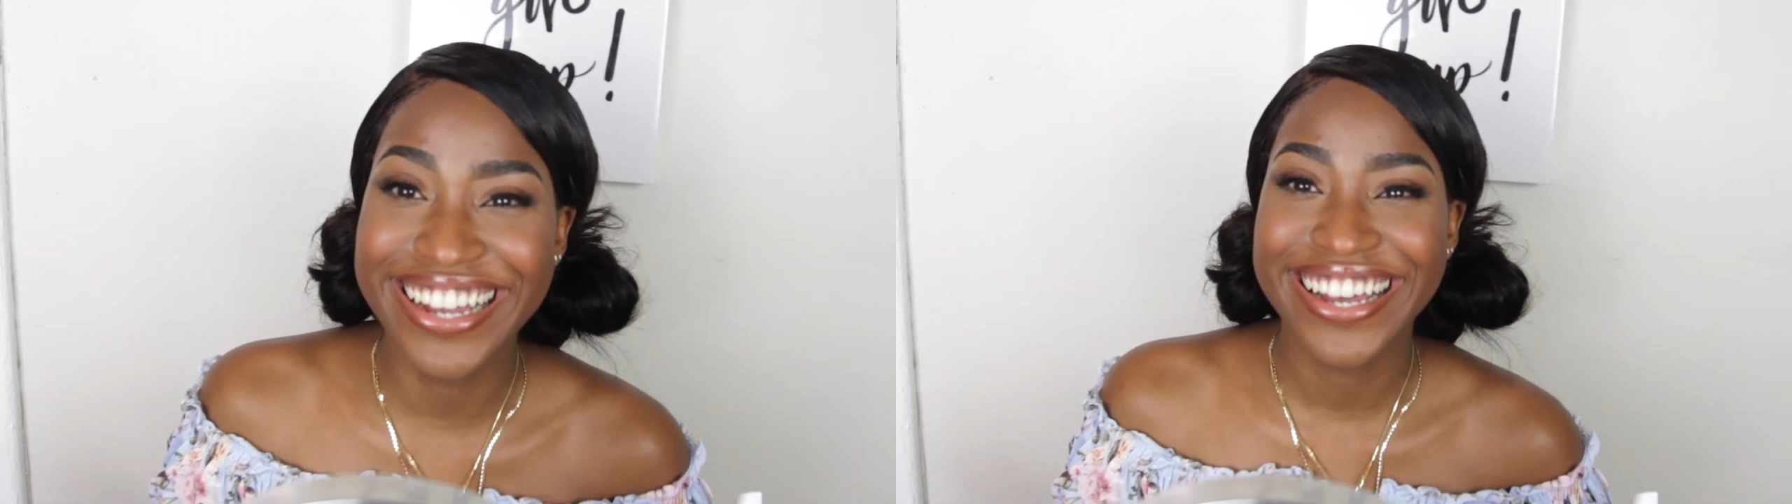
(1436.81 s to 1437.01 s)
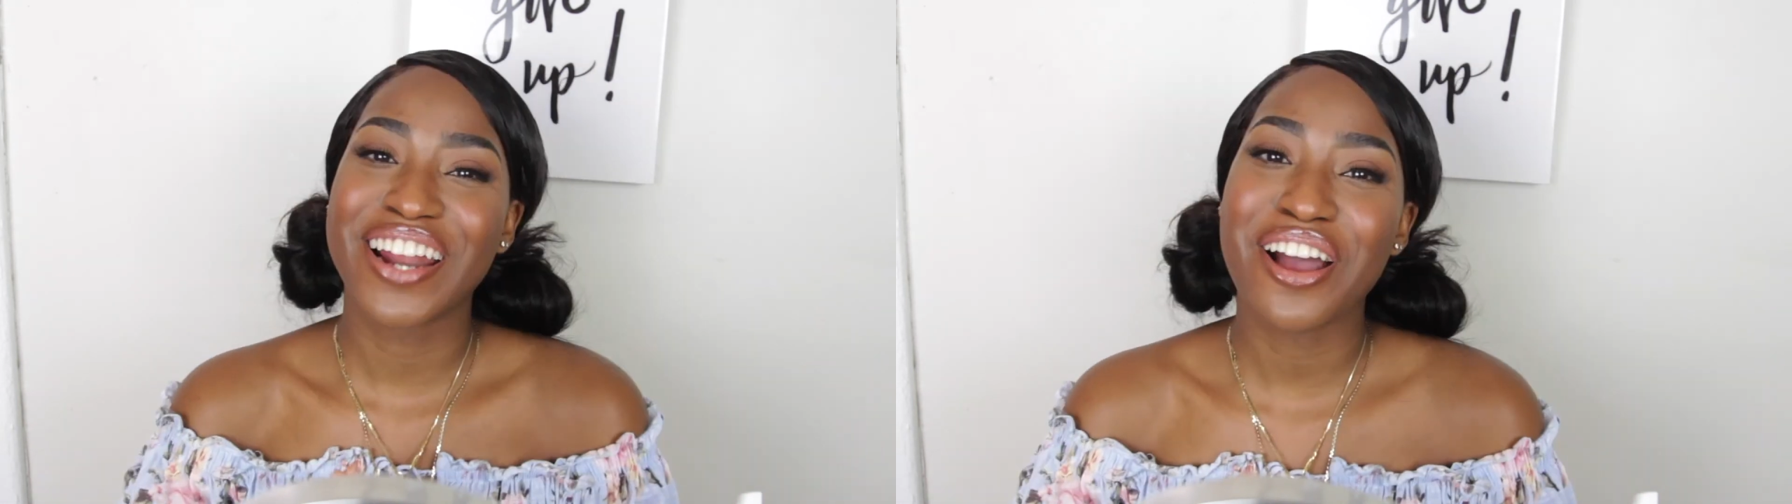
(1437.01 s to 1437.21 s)

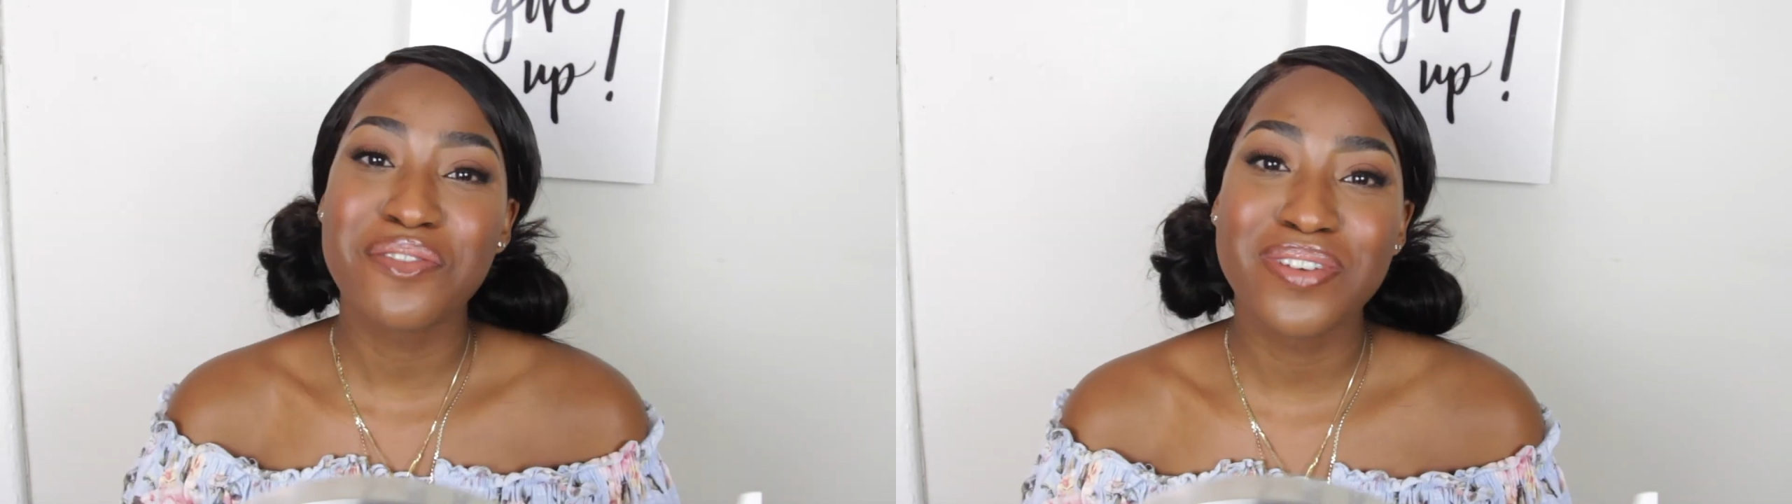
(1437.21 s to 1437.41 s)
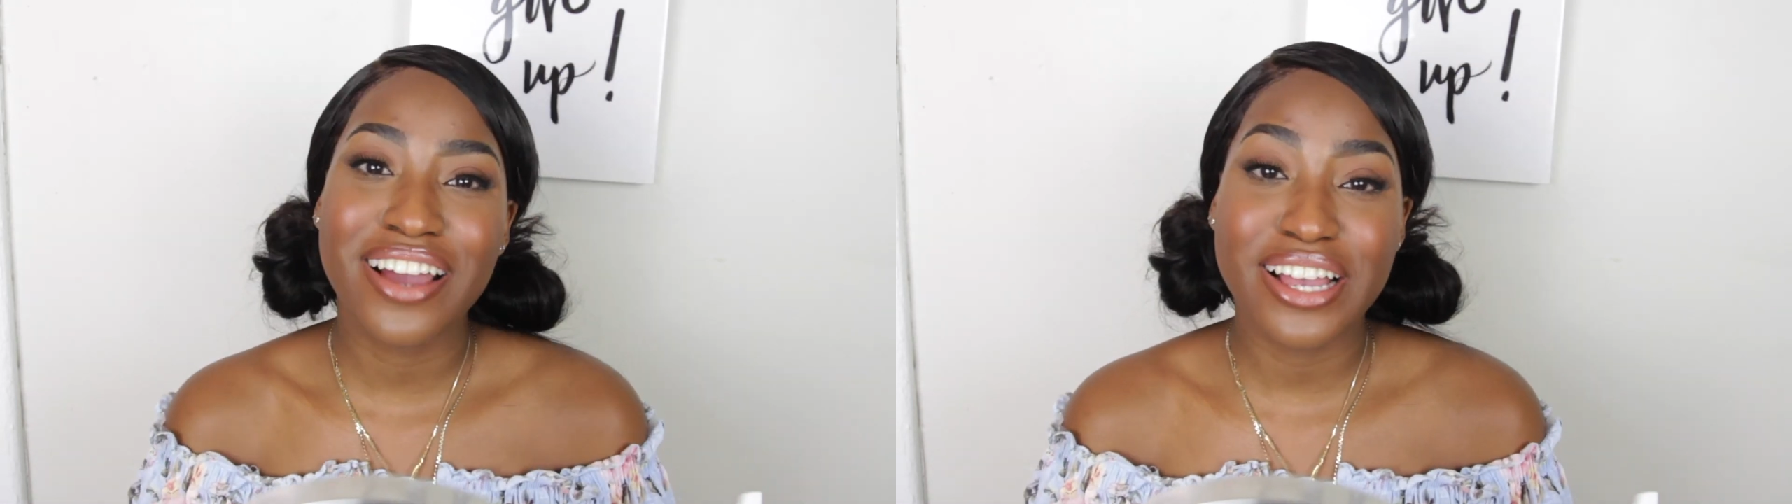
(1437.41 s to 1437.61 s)
But I hope
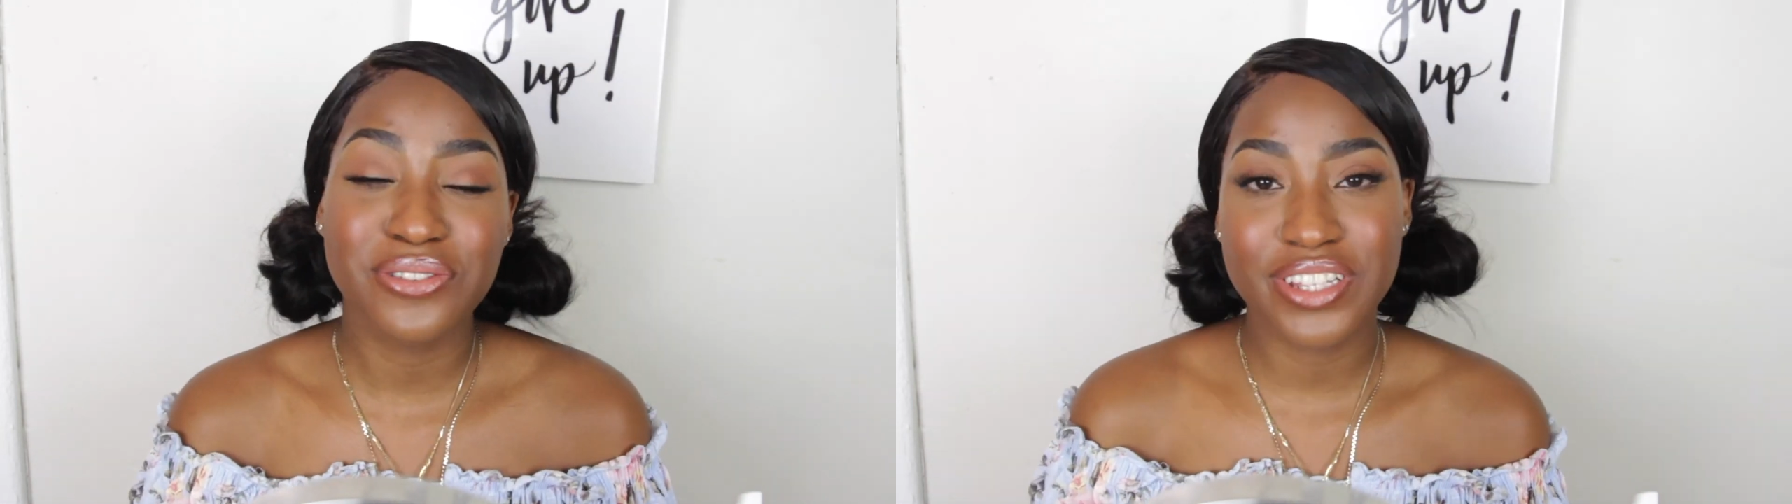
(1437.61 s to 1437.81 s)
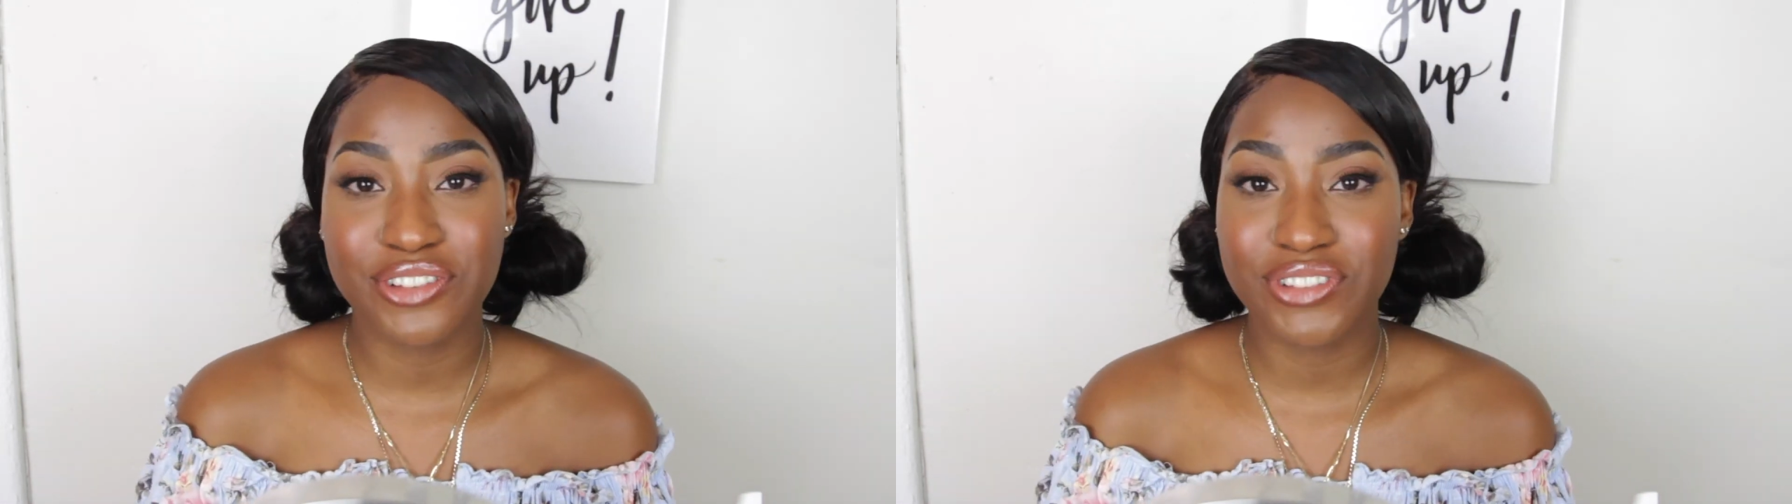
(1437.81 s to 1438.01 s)
you guys
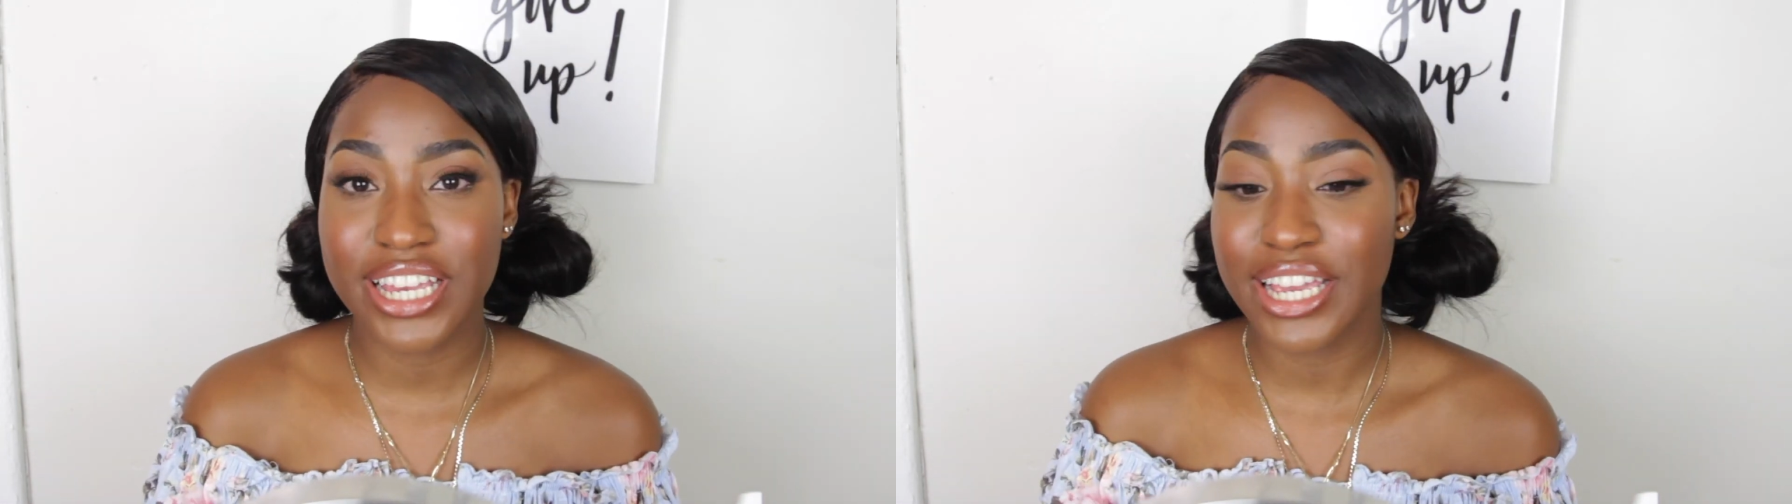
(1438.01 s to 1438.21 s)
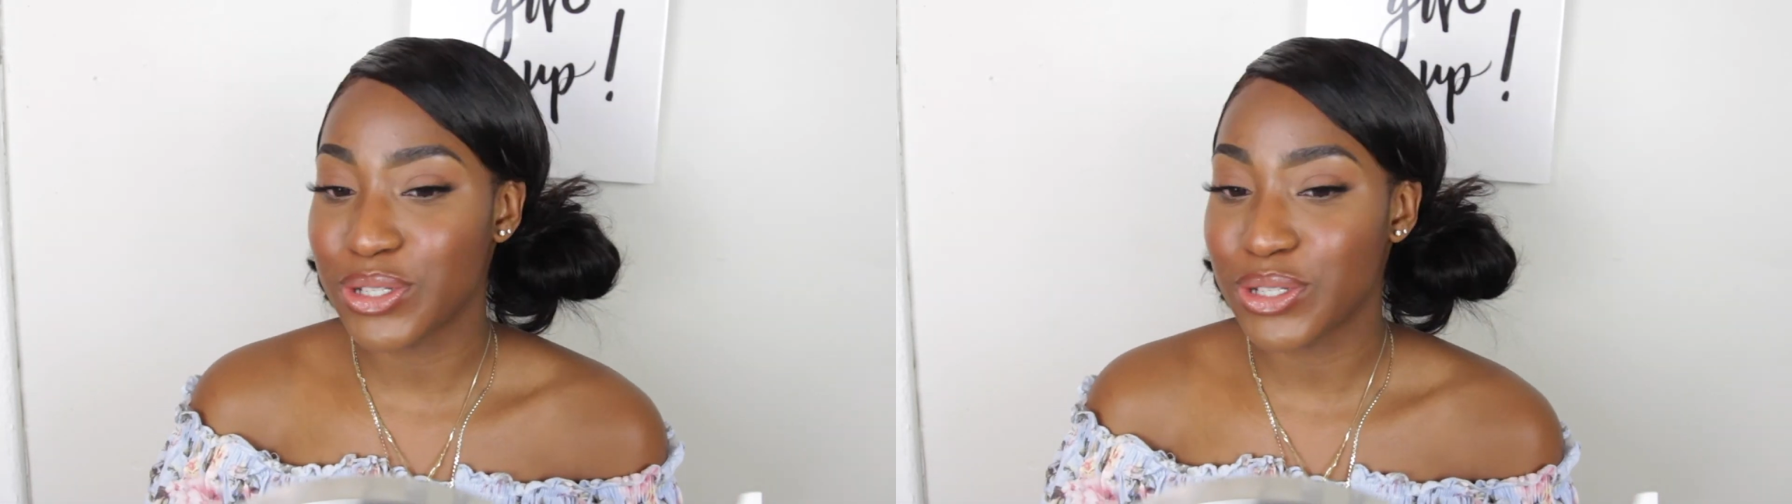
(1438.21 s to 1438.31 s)
really